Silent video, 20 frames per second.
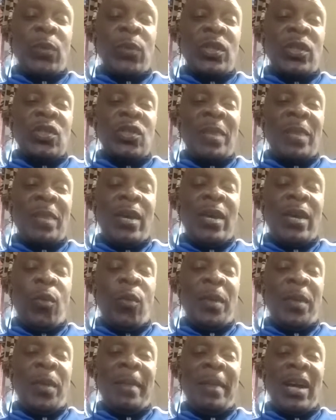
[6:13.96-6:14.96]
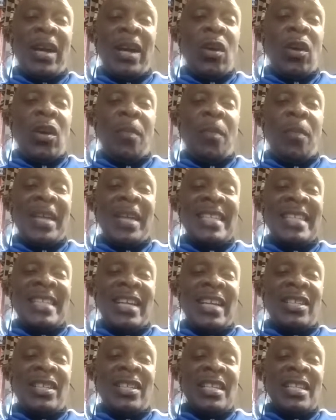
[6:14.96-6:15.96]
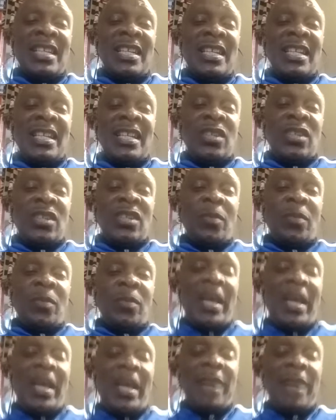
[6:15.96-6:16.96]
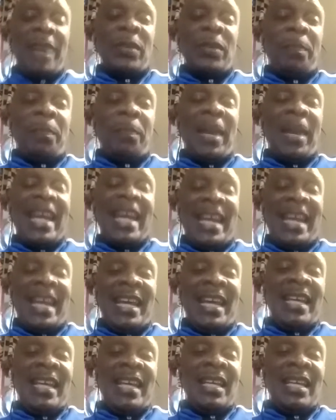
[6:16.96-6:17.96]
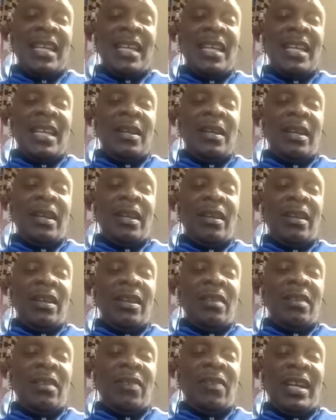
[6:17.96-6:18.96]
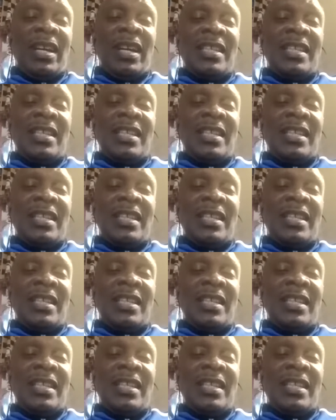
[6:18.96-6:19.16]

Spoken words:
to be open back up as yet, to be able to play, right?